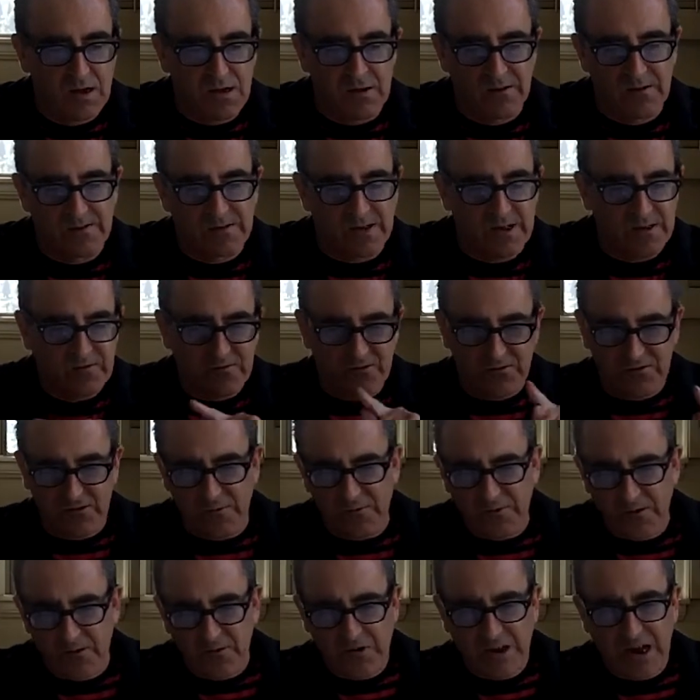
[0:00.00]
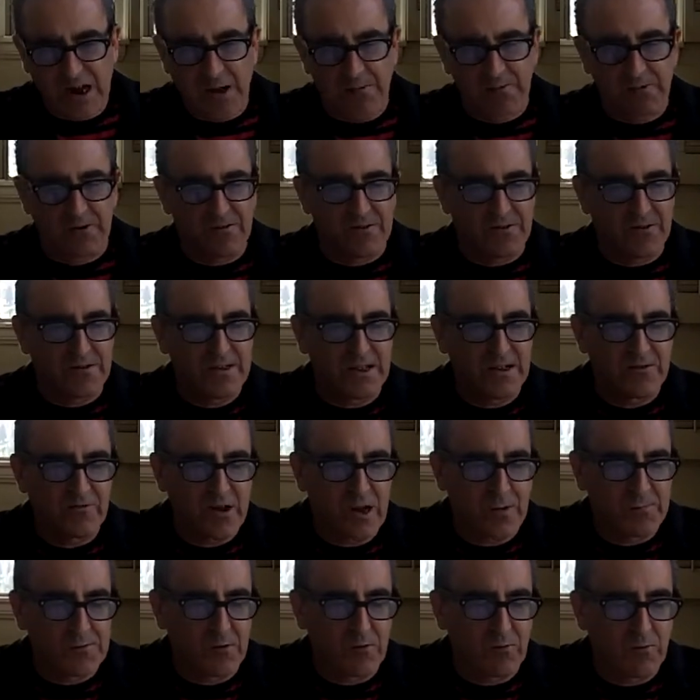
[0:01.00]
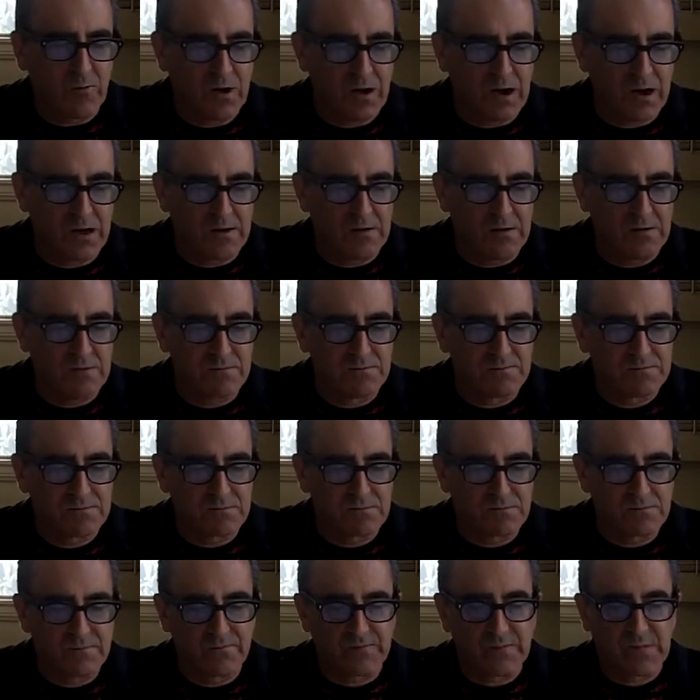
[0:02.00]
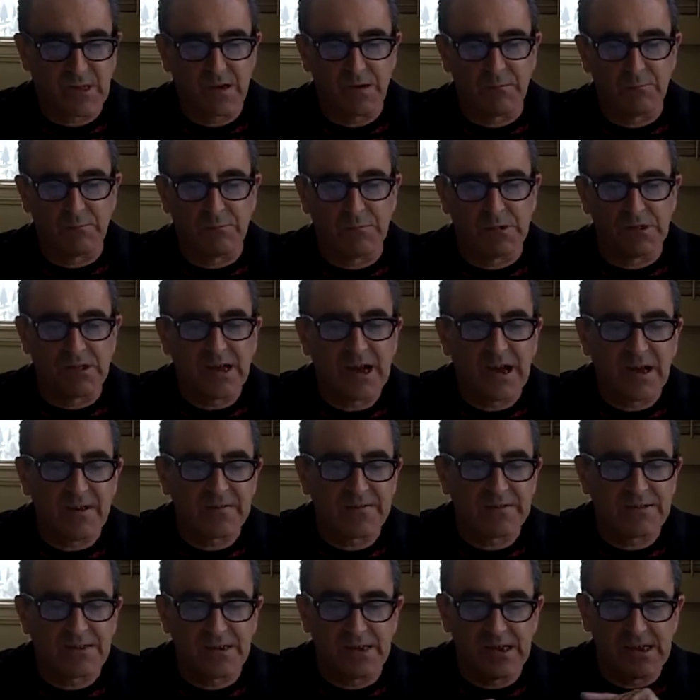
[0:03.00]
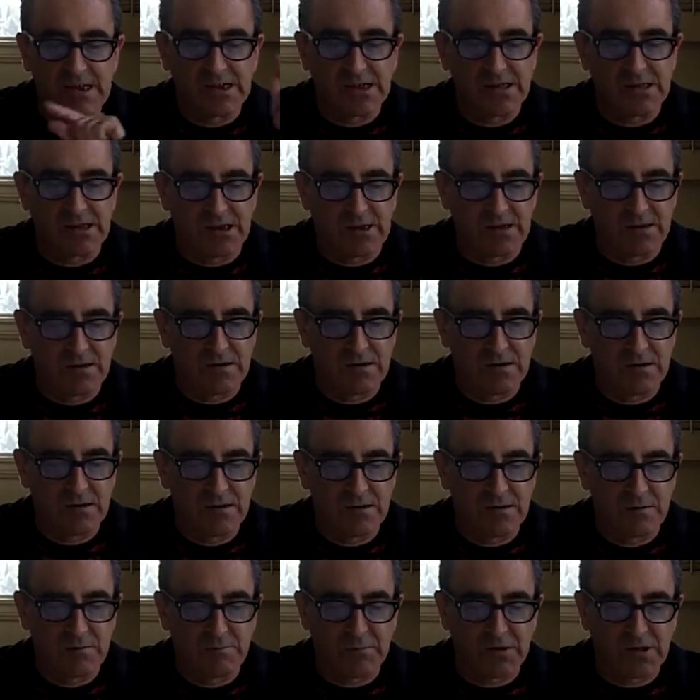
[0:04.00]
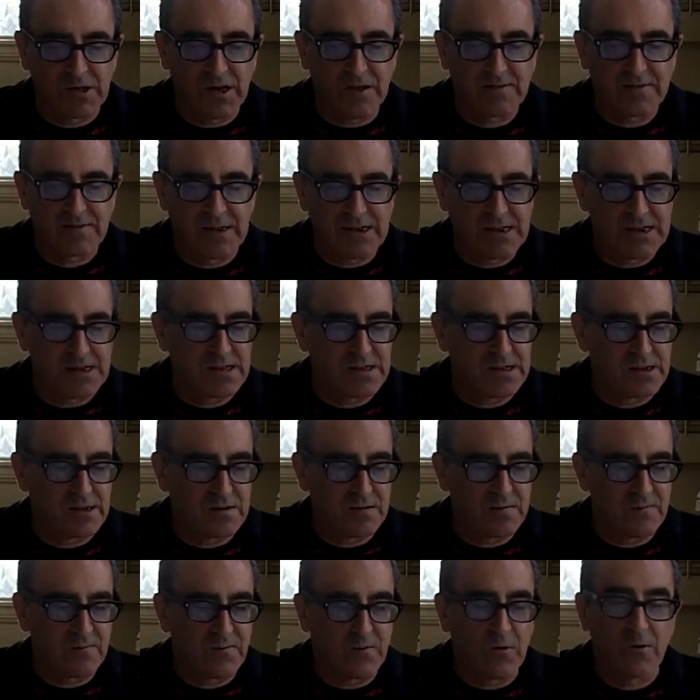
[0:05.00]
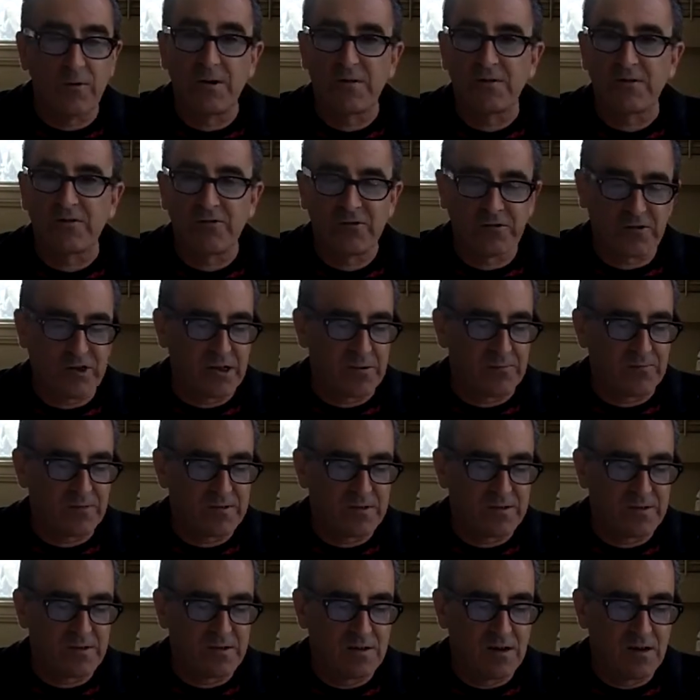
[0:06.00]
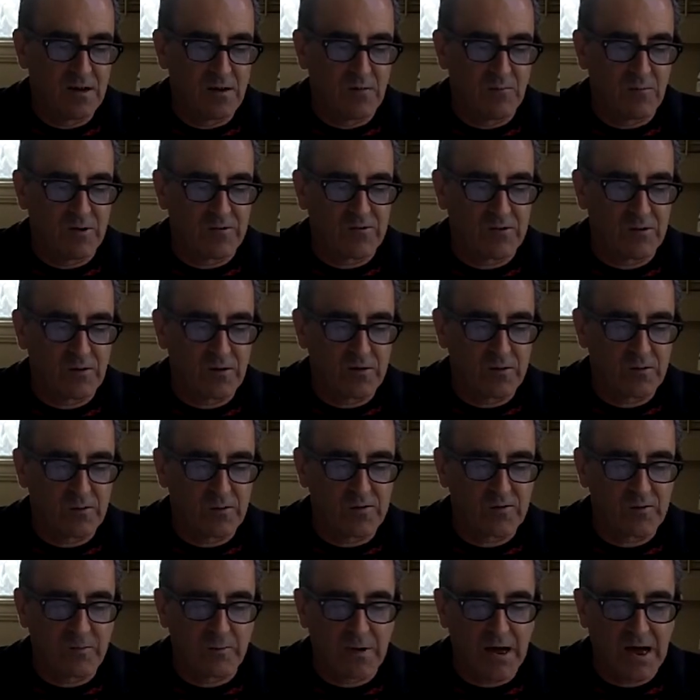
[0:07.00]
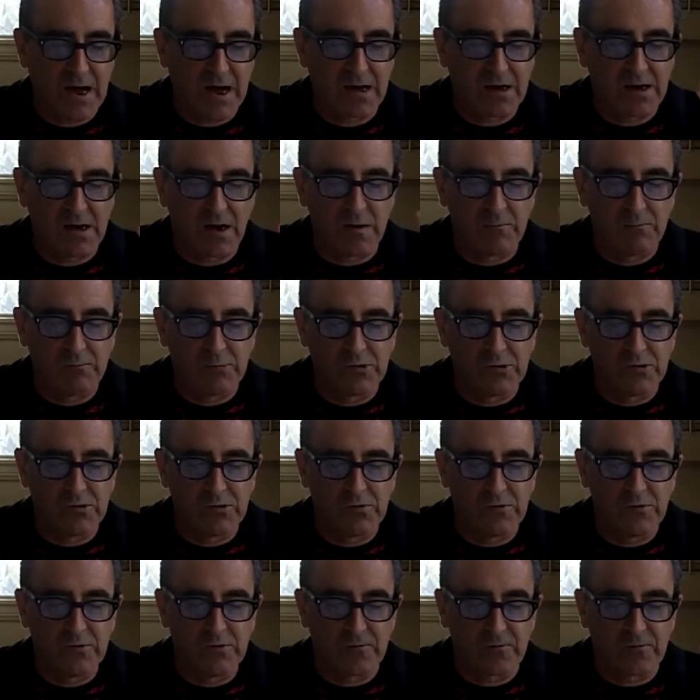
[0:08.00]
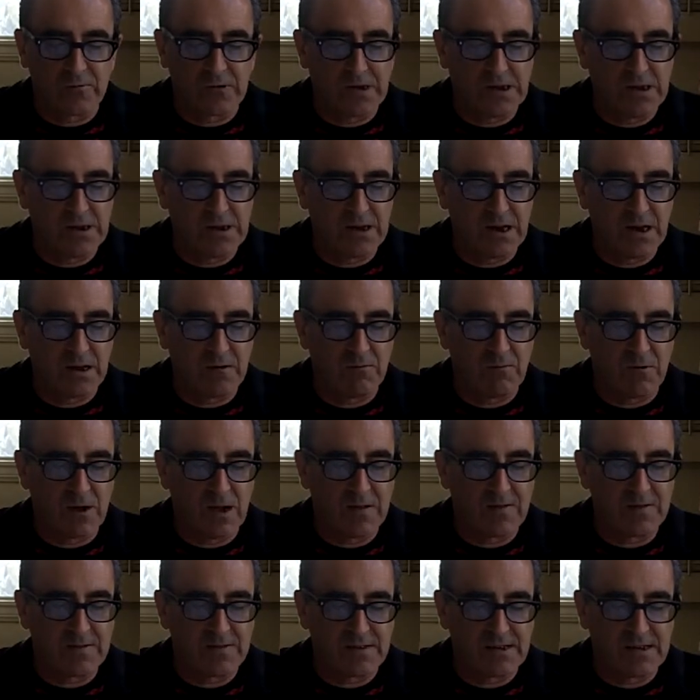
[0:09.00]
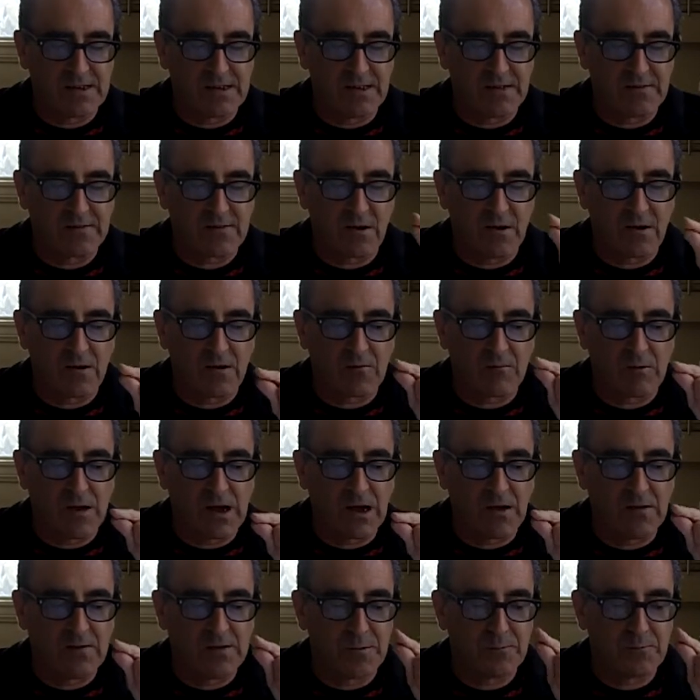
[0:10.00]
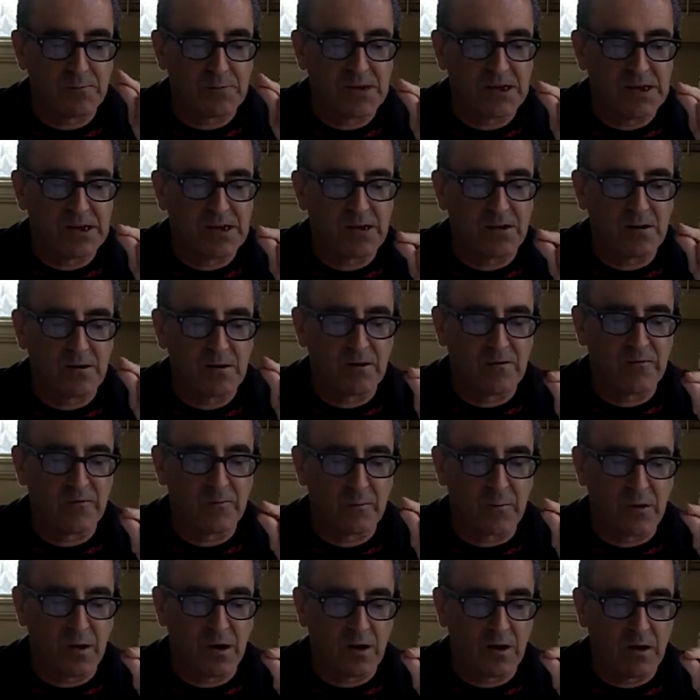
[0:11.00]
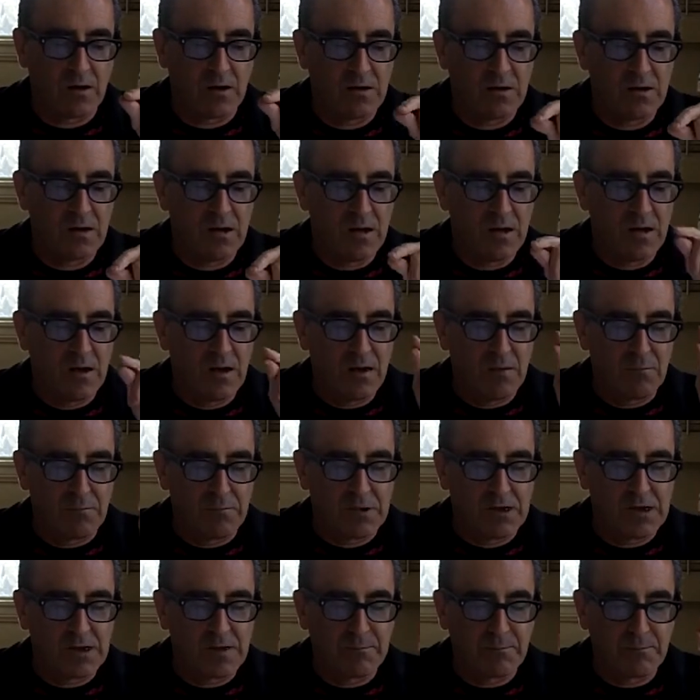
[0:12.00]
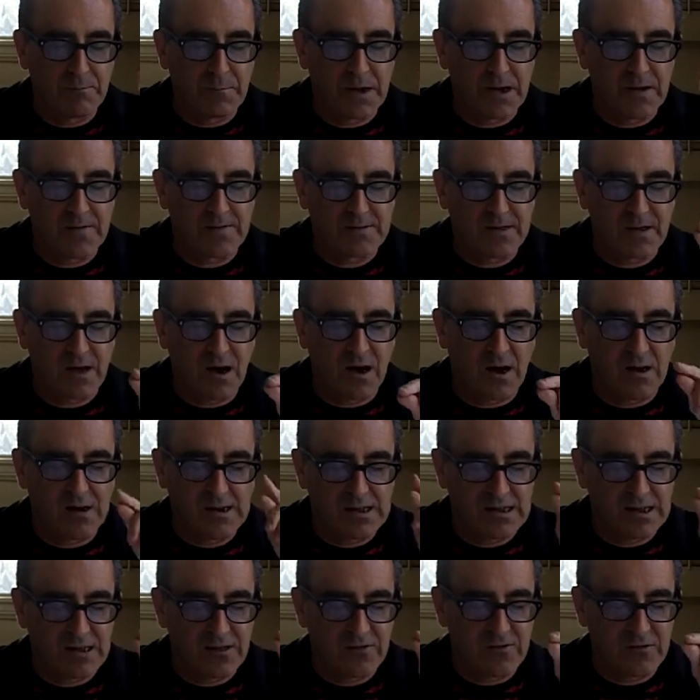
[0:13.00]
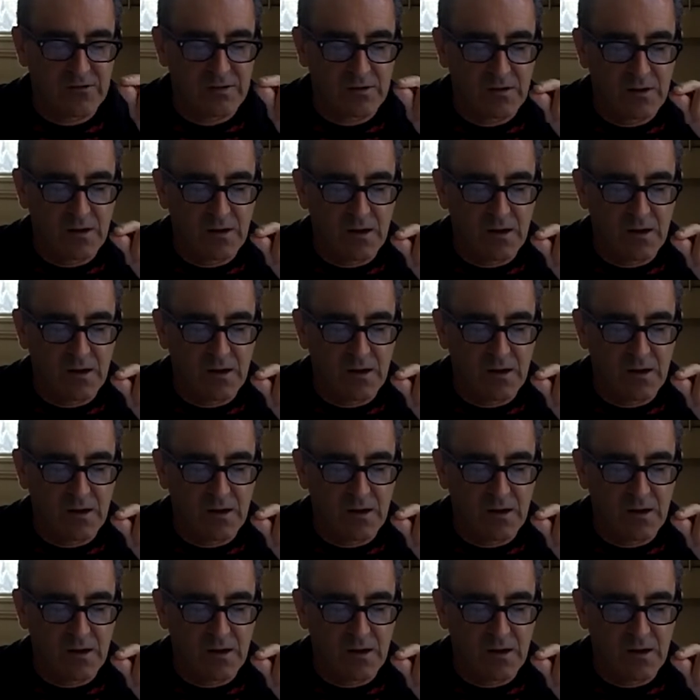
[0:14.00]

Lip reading: It's like different chapters. This is like chapter 1. Bless England for its ships, which switch back on blue, green, and red seas all around the pink earth ball. Big bets on each.